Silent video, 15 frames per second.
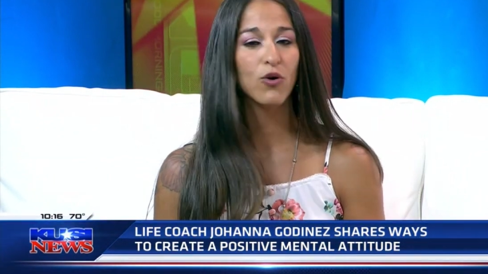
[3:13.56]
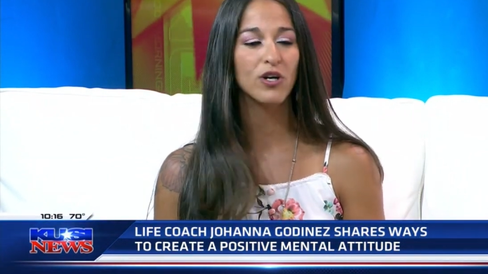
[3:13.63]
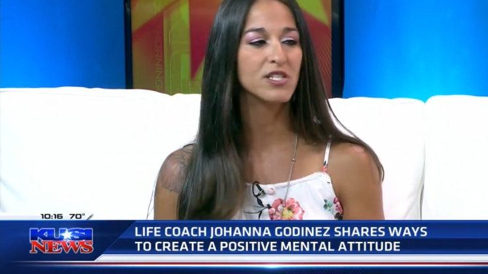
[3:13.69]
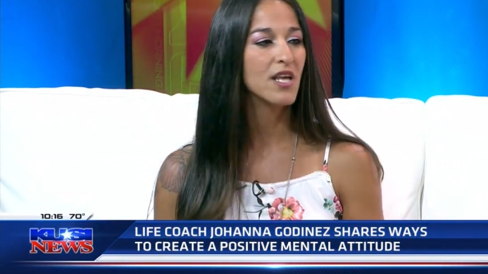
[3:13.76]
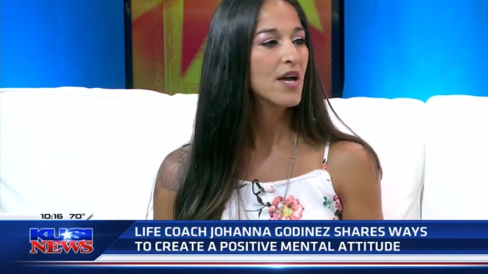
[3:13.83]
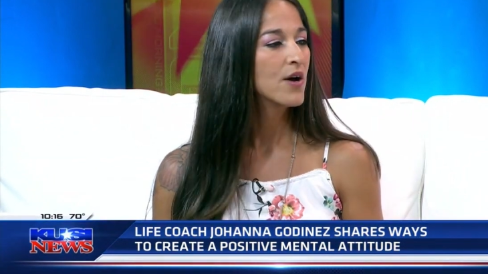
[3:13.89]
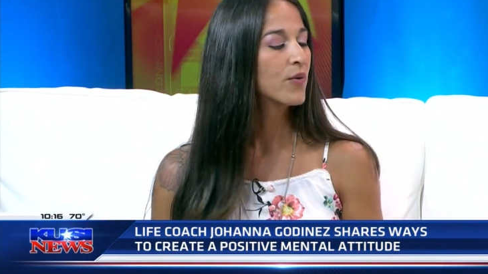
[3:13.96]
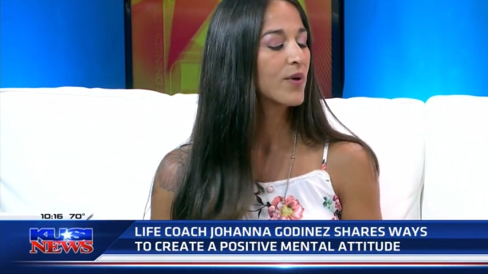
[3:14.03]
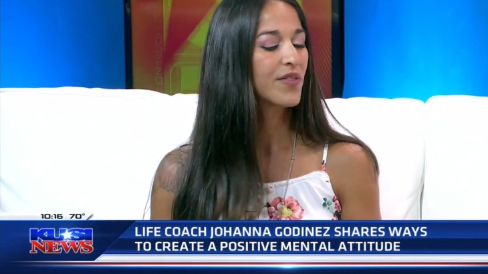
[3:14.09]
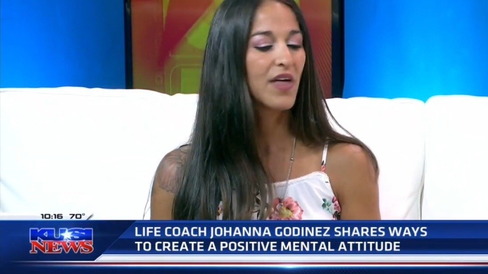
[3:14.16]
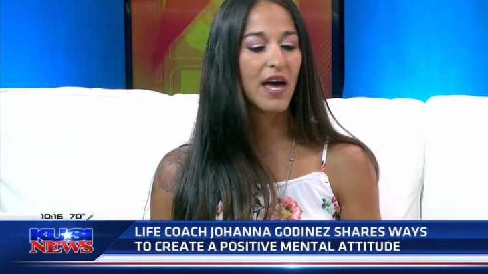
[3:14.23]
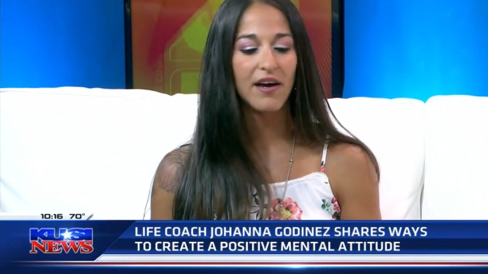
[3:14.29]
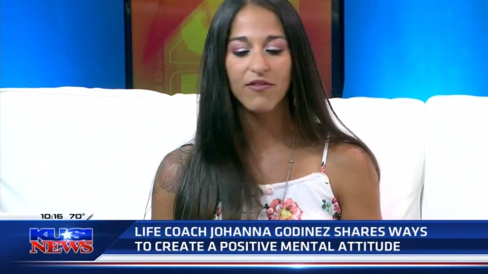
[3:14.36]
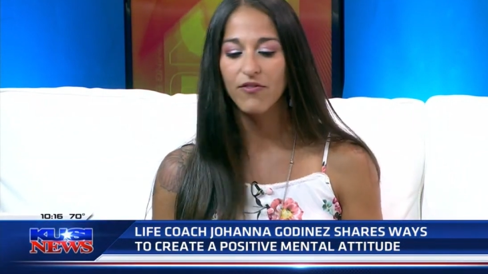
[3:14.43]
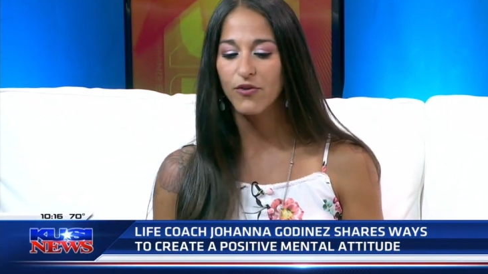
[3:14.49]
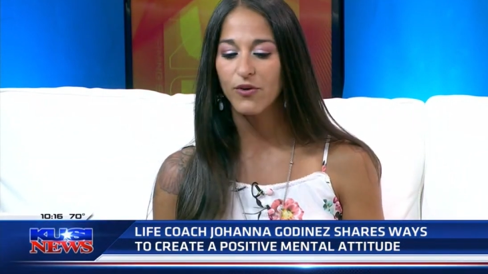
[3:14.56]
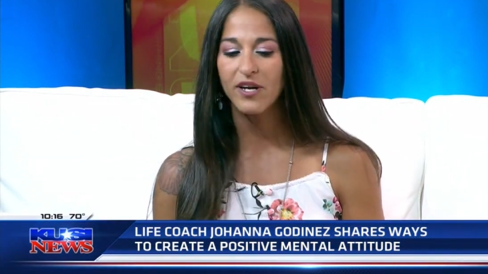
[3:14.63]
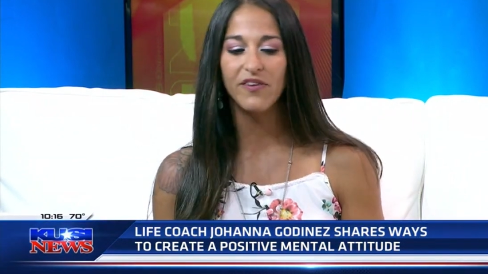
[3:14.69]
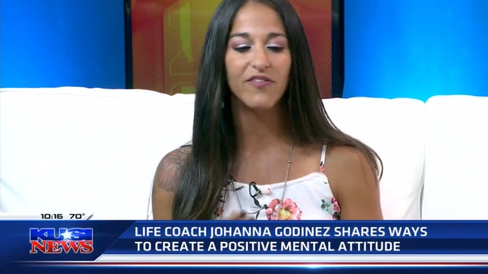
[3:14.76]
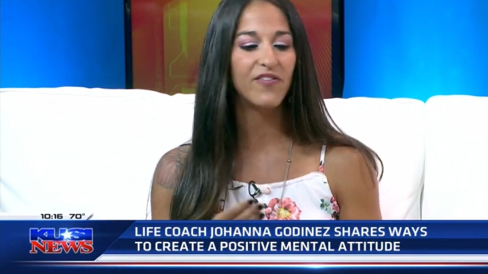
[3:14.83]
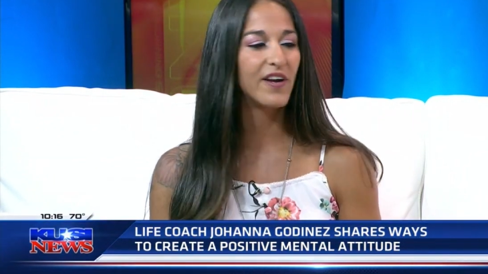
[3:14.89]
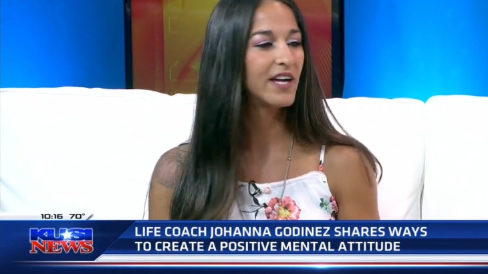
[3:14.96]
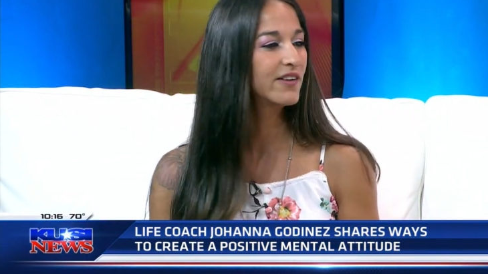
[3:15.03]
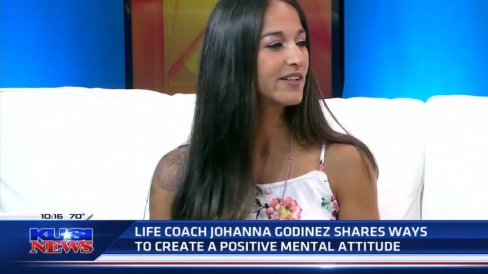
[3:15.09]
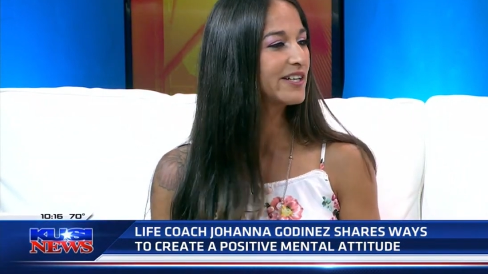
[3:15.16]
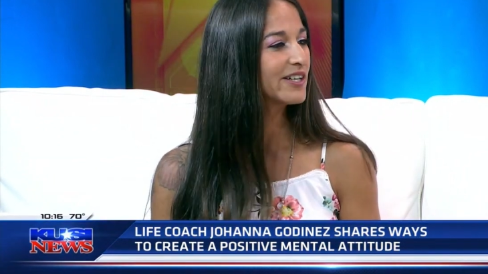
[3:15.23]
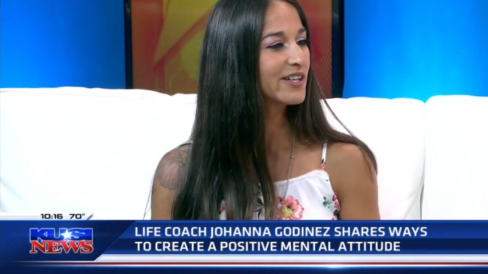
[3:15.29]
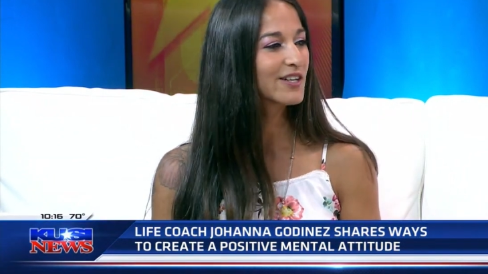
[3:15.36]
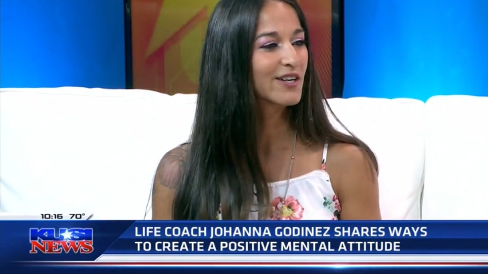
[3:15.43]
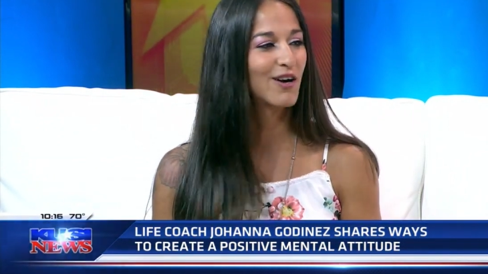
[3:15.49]
Of course. With every
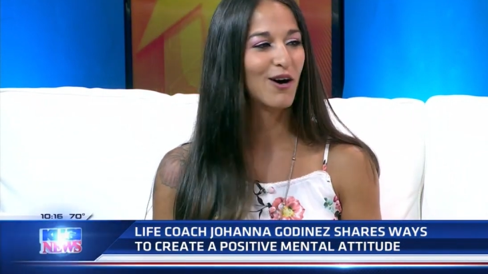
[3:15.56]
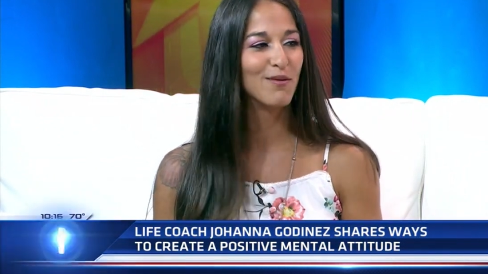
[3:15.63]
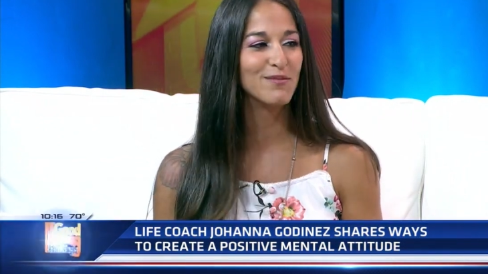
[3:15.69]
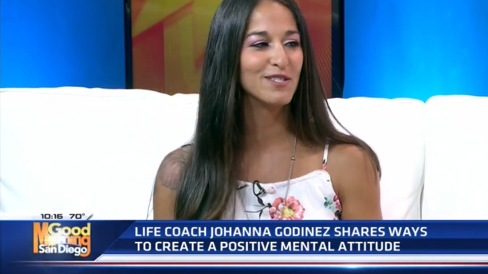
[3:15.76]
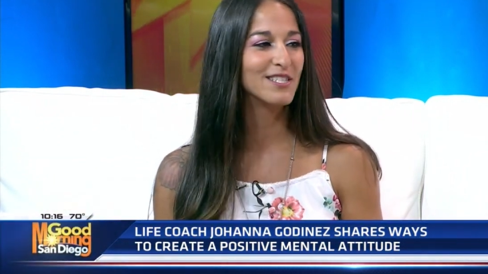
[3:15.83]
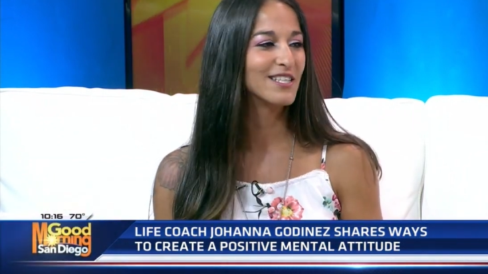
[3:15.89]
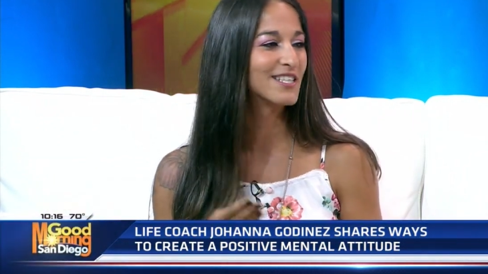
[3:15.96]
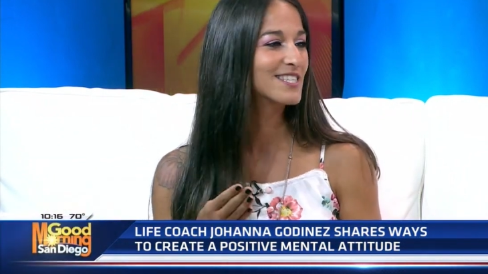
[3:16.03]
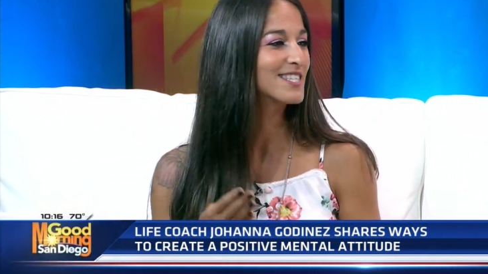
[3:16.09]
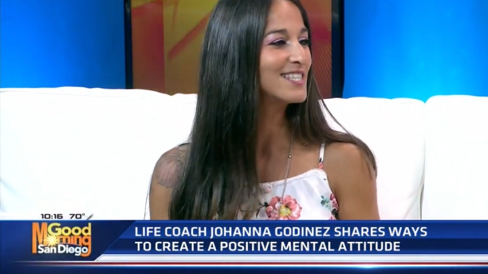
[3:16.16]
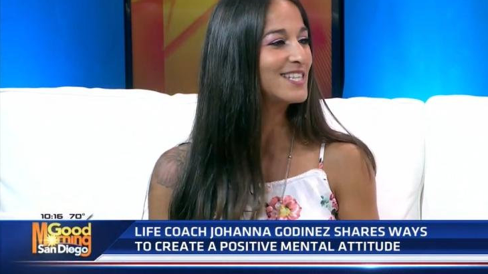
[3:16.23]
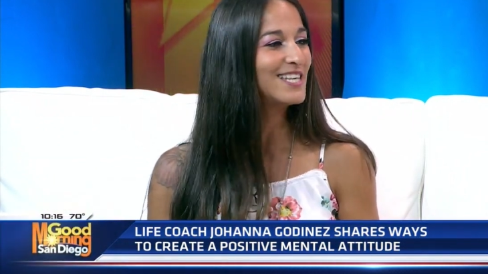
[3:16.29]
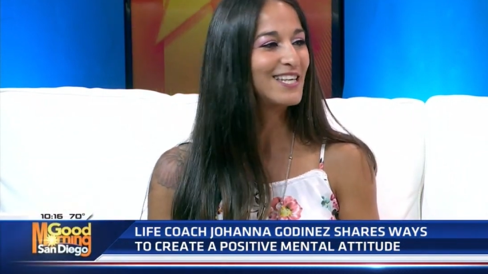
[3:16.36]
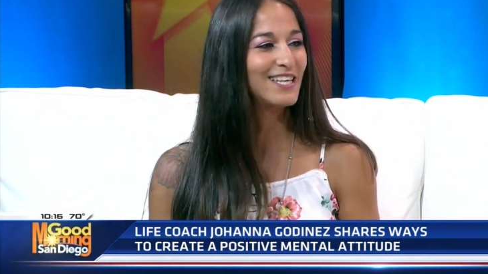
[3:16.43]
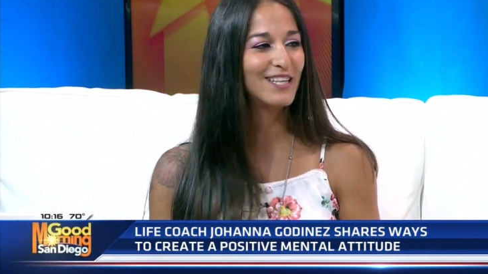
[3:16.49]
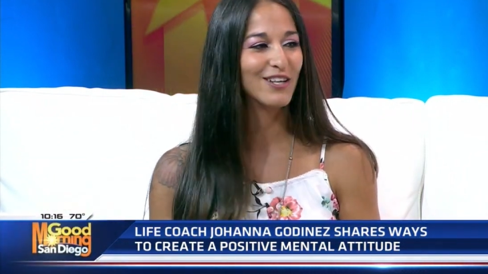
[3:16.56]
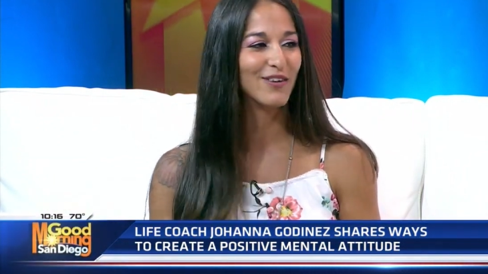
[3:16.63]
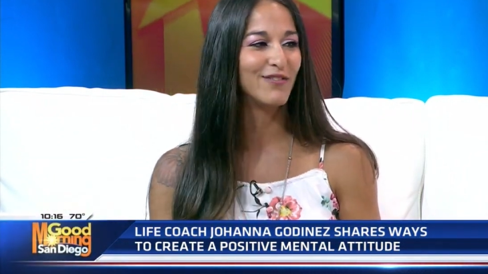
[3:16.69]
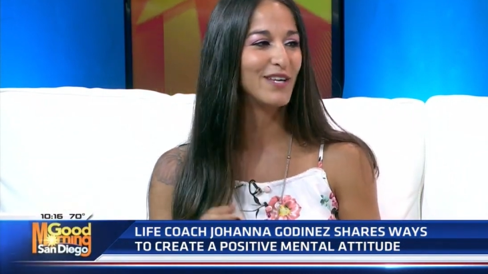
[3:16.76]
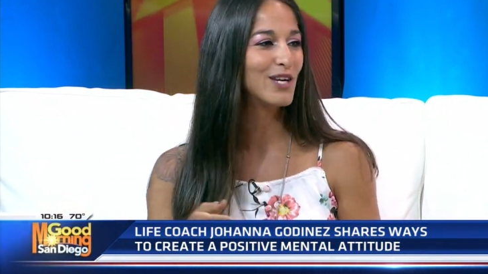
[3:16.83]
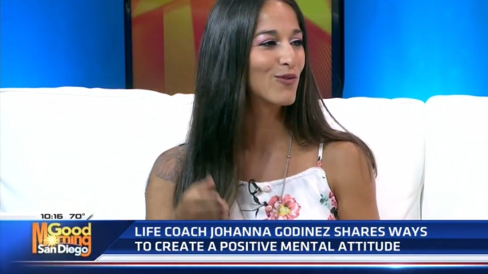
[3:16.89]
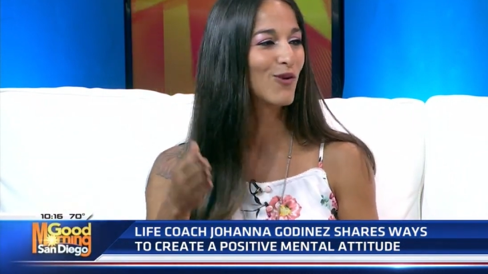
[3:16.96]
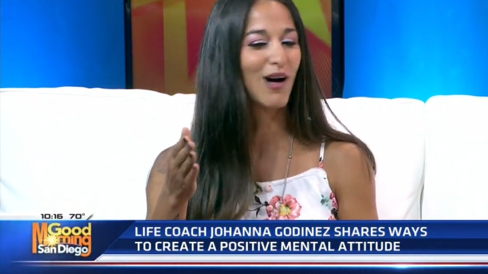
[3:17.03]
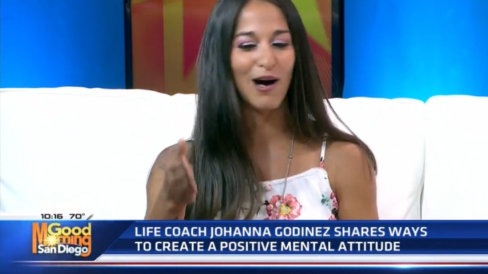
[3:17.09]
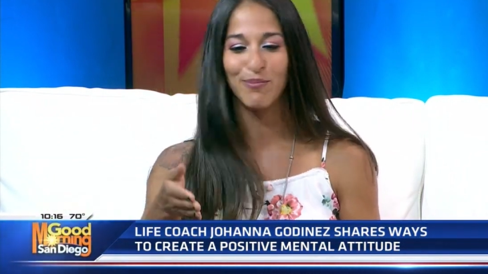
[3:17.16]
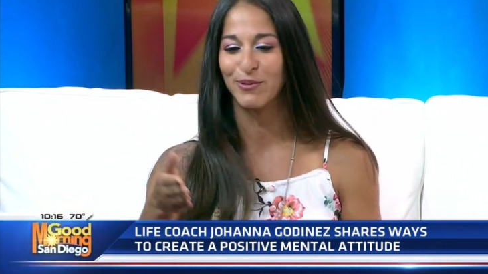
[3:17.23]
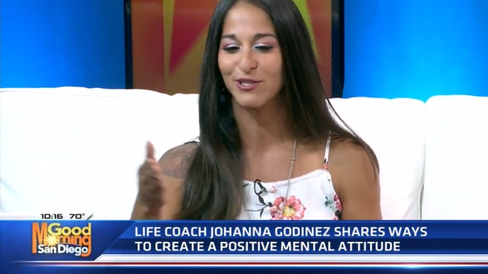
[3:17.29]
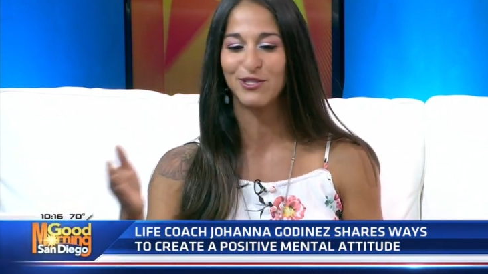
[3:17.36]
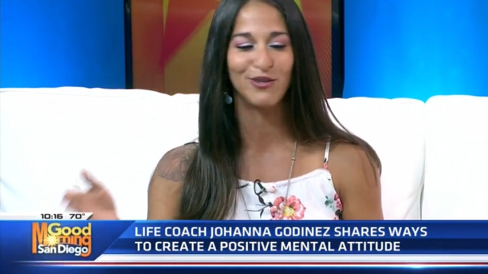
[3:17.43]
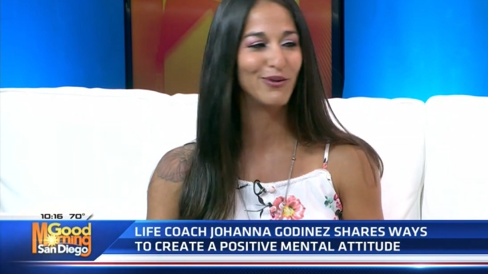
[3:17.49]
failure comes a seed of equal
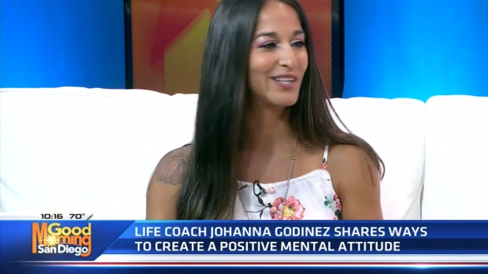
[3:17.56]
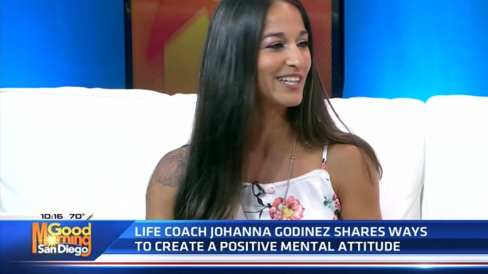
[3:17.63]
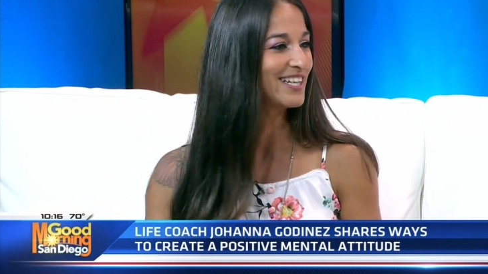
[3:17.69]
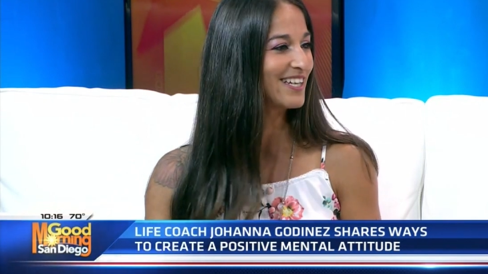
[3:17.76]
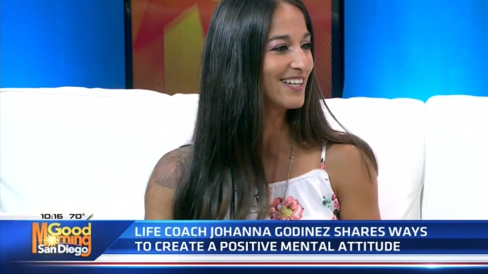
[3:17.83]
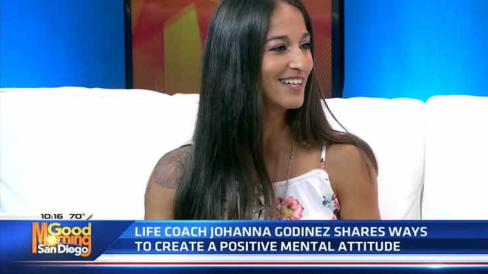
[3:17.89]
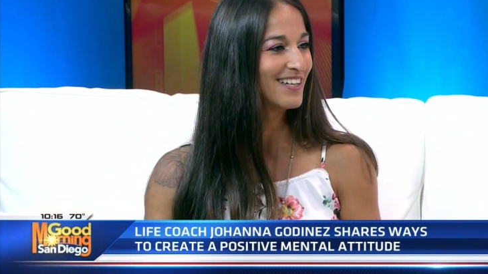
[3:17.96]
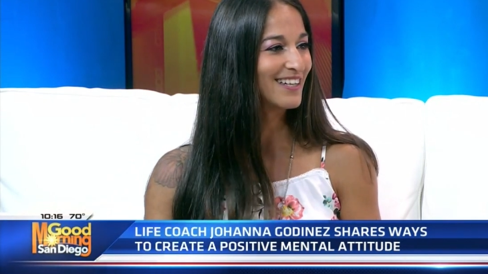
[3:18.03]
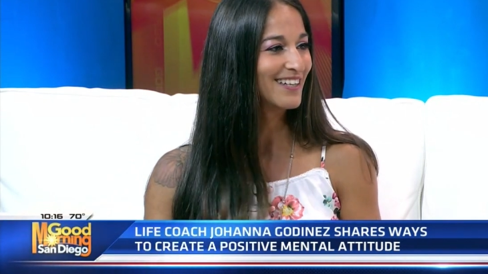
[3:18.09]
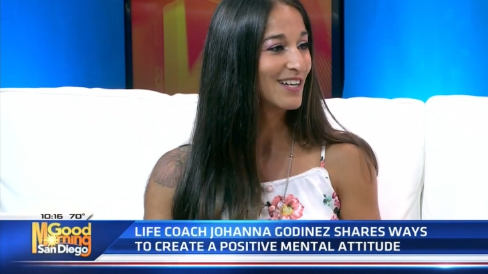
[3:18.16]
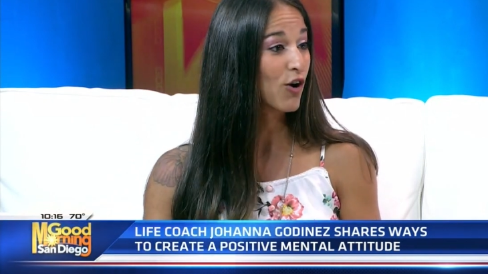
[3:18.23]
opportunity,